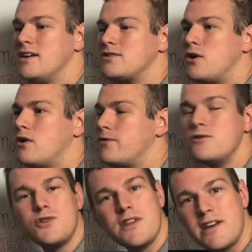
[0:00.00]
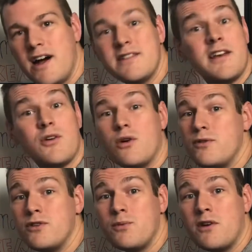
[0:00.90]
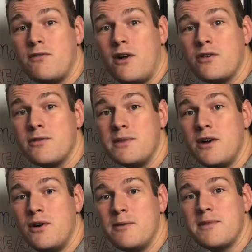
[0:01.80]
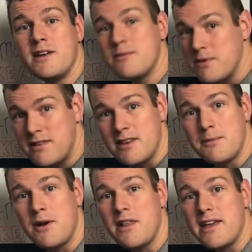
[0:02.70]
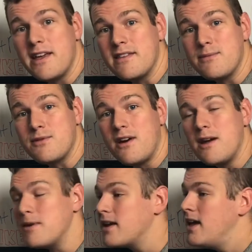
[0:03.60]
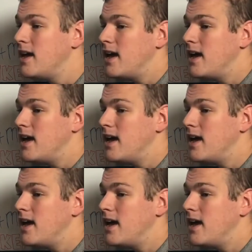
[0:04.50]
So if you enjoy the content or if you just want to follow some NIO updates, please think about liking and subscribing.